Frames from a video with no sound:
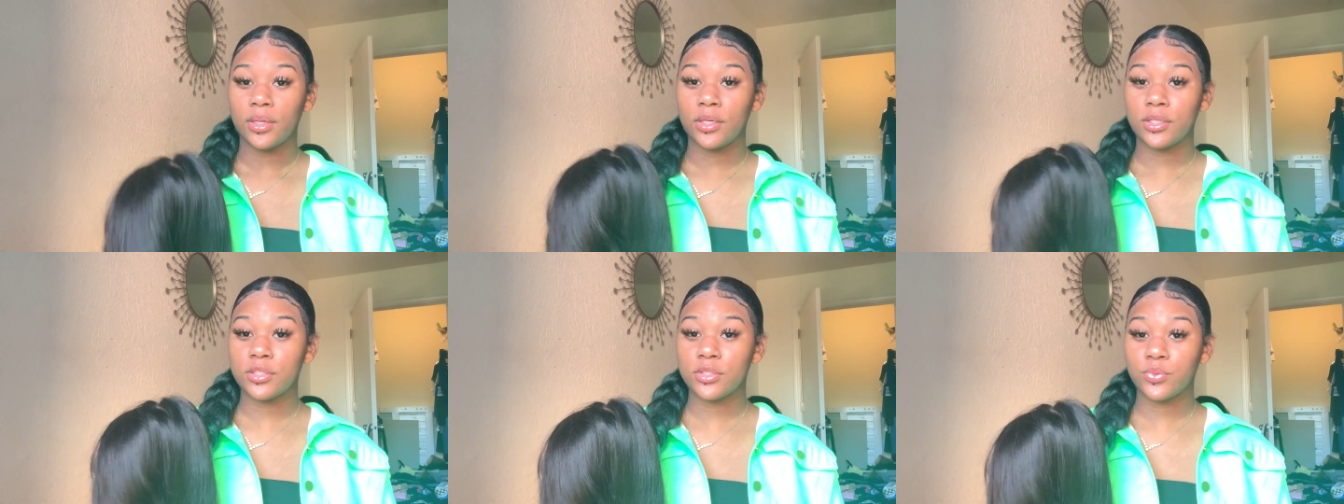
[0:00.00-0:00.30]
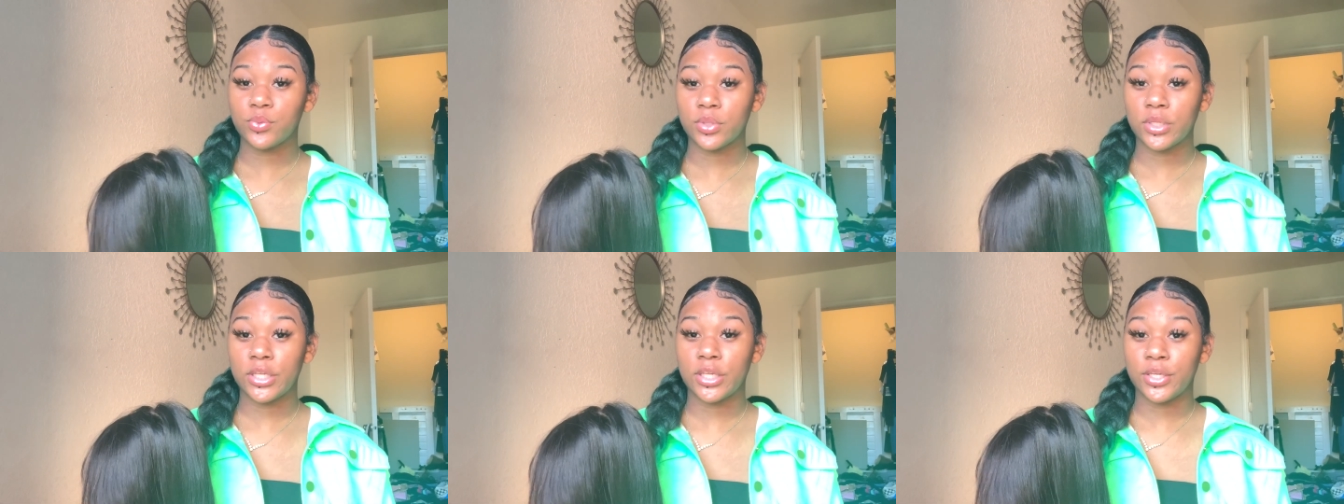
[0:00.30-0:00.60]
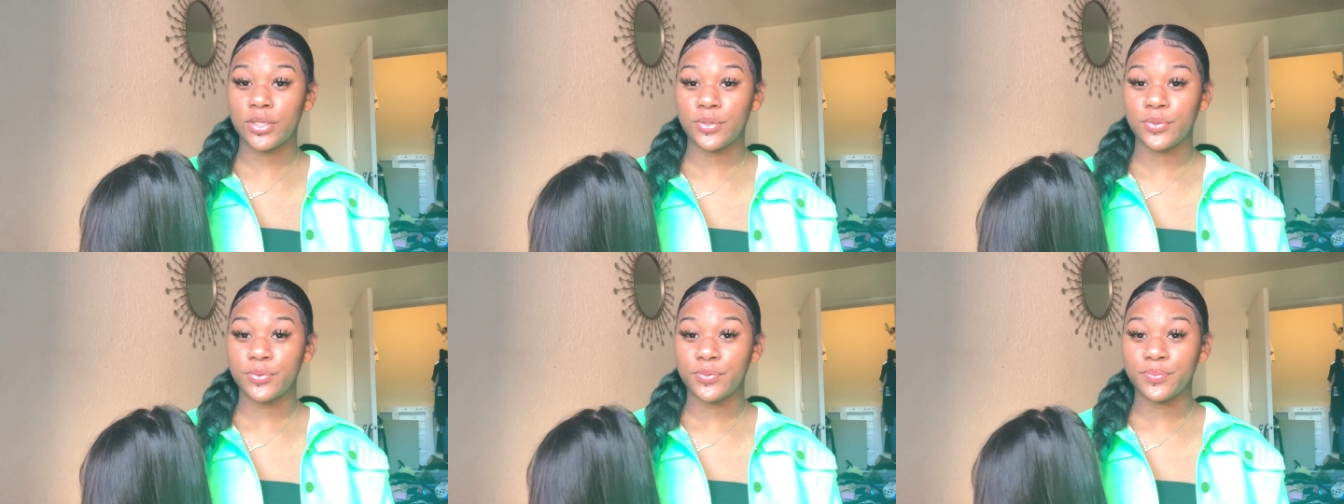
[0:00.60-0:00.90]
this is really
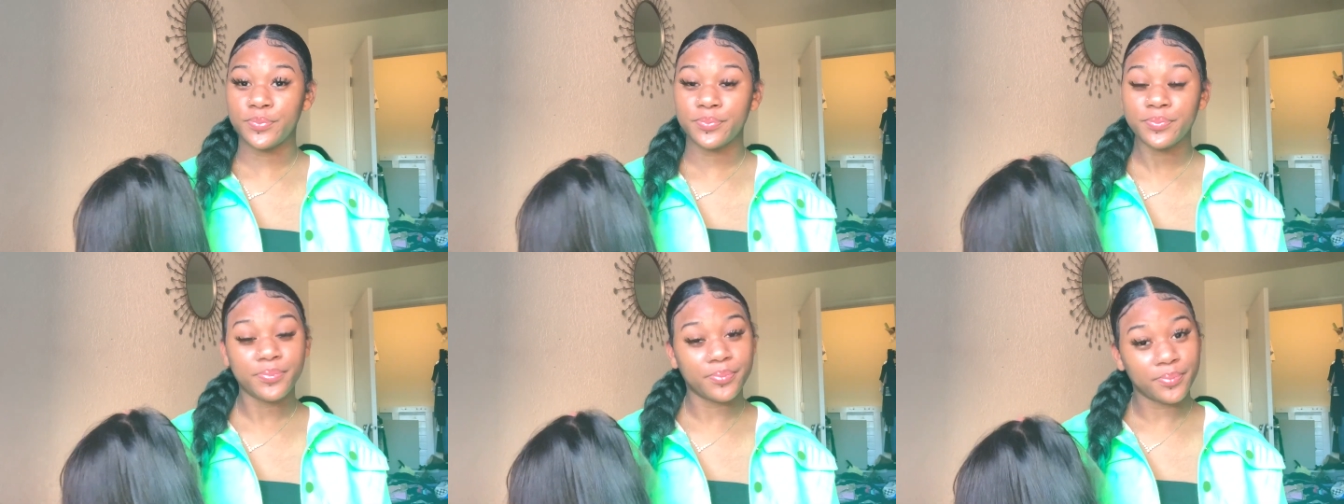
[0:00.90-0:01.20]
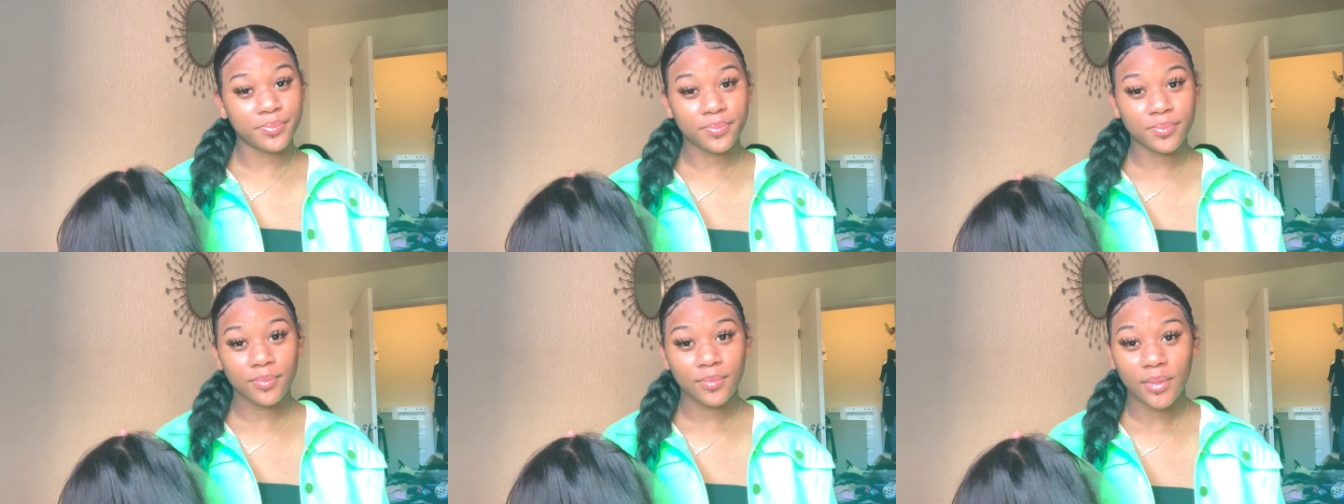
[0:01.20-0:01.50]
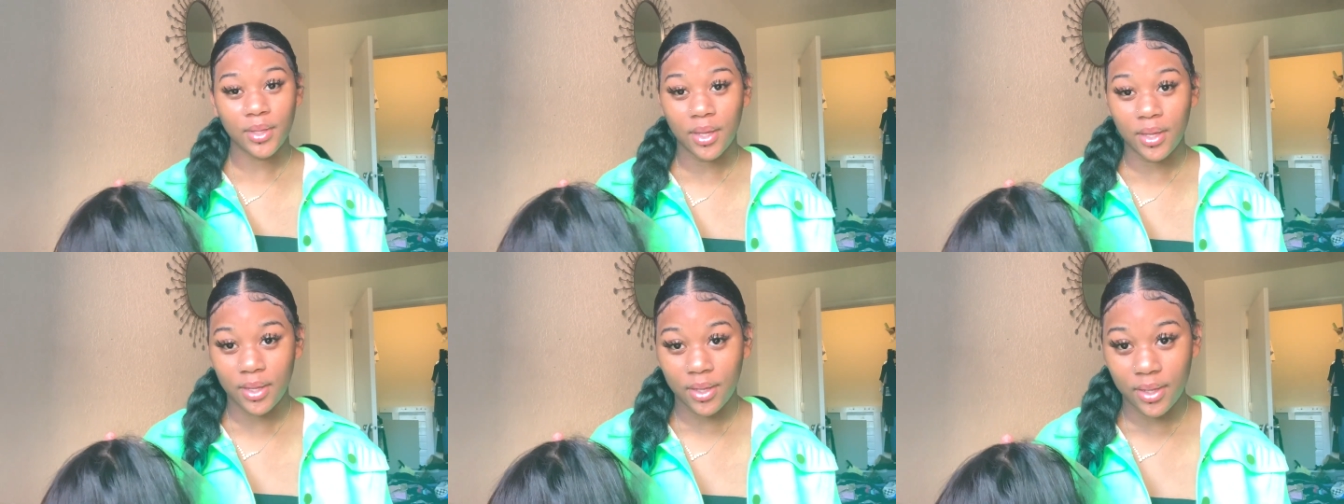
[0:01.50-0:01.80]
cute.
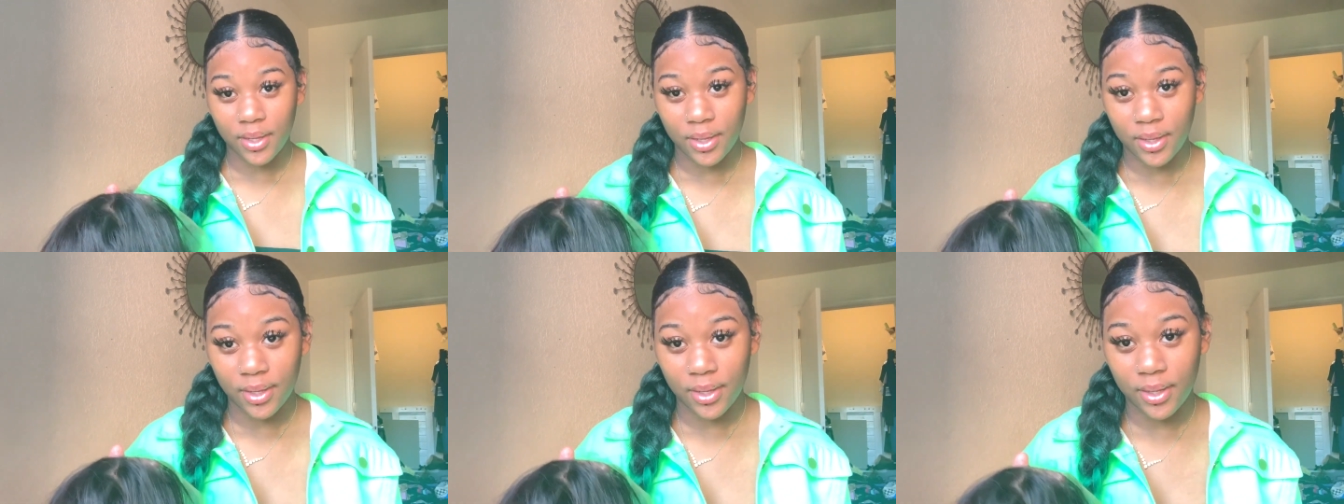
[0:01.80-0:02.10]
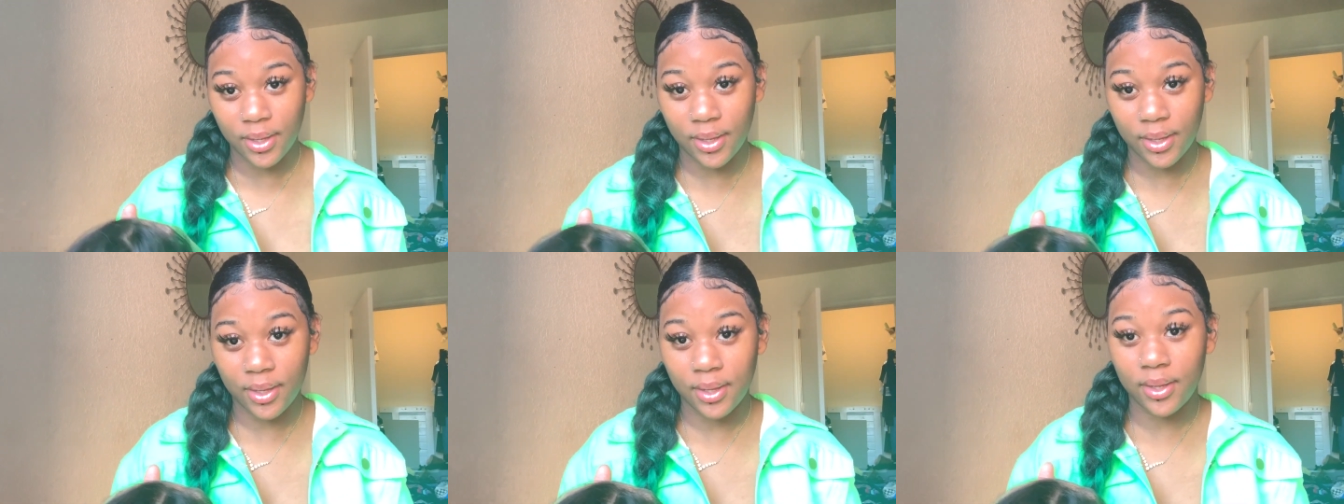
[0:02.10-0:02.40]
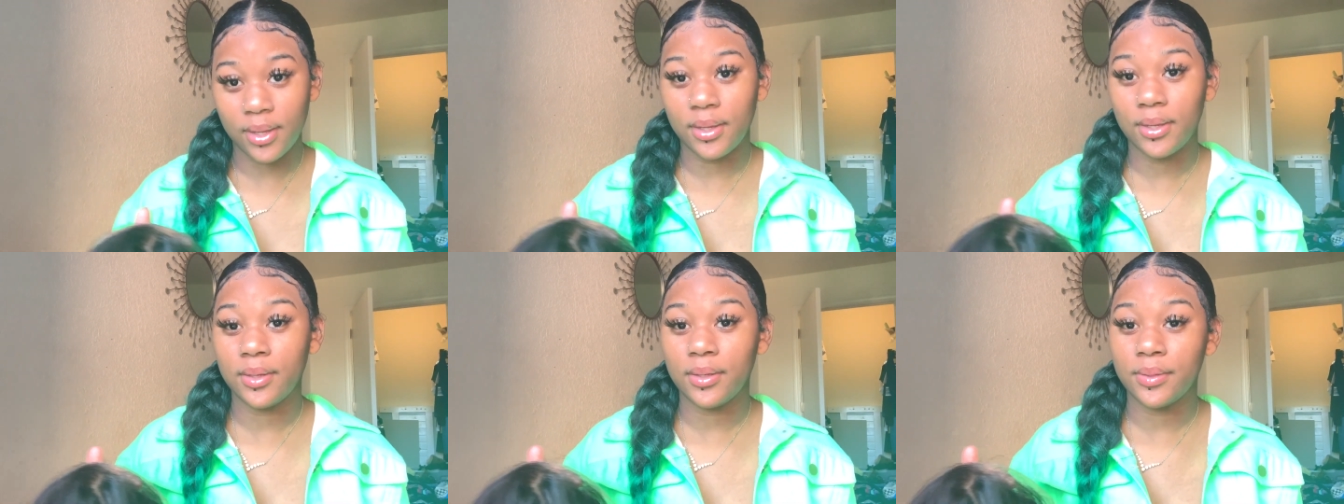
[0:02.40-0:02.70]

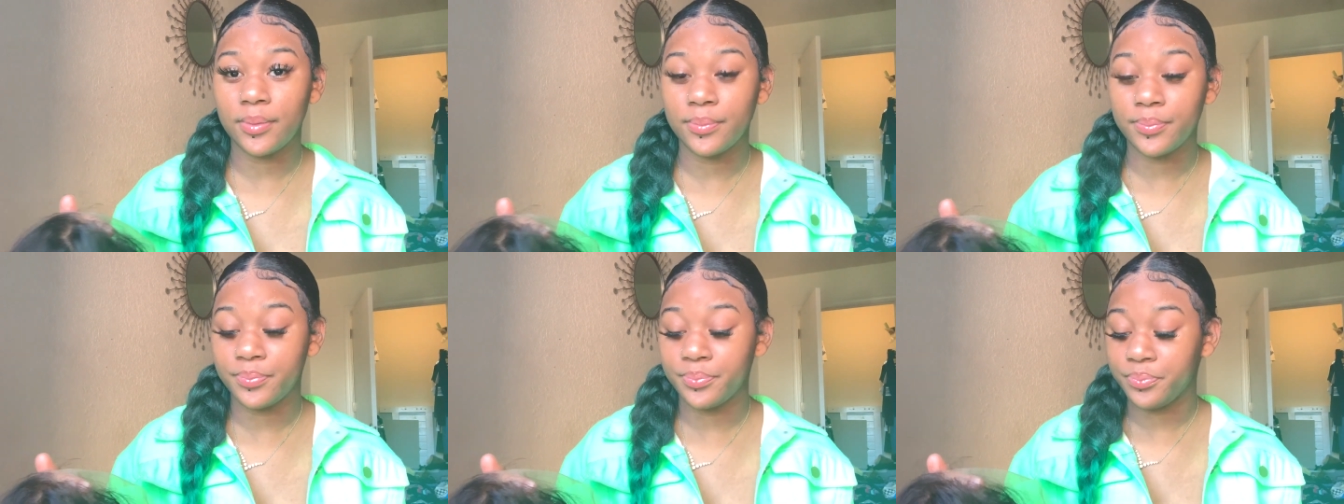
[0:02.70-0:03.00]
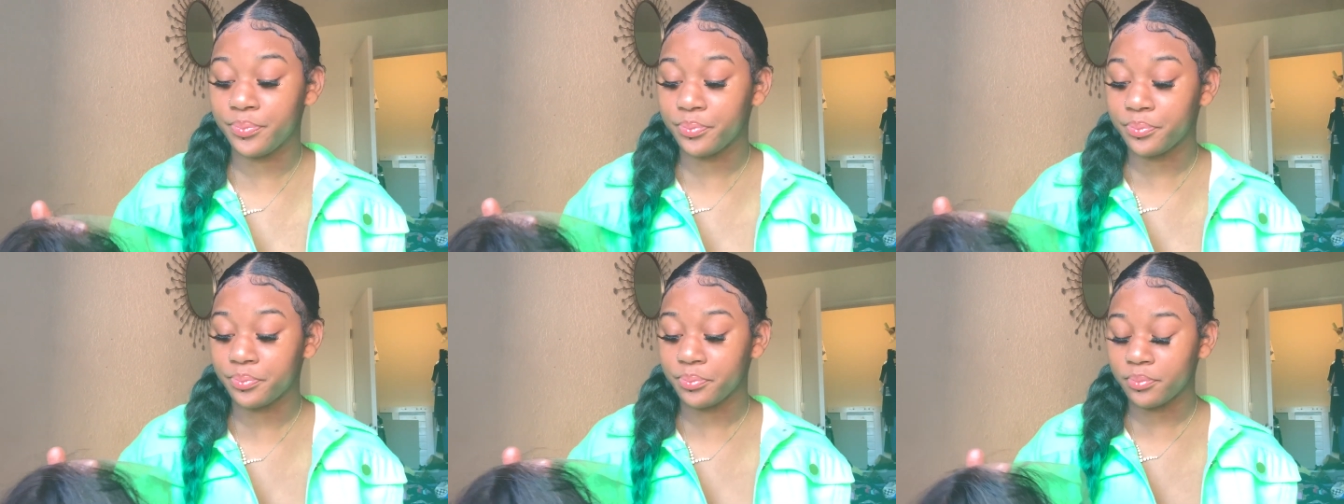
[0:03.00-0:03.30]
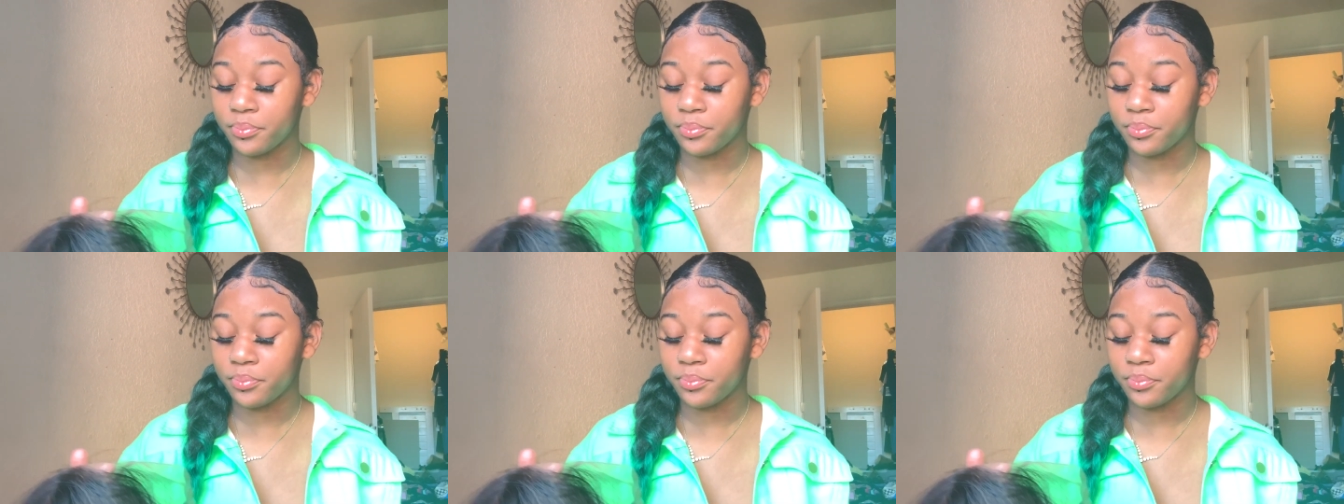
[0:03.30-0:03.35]
And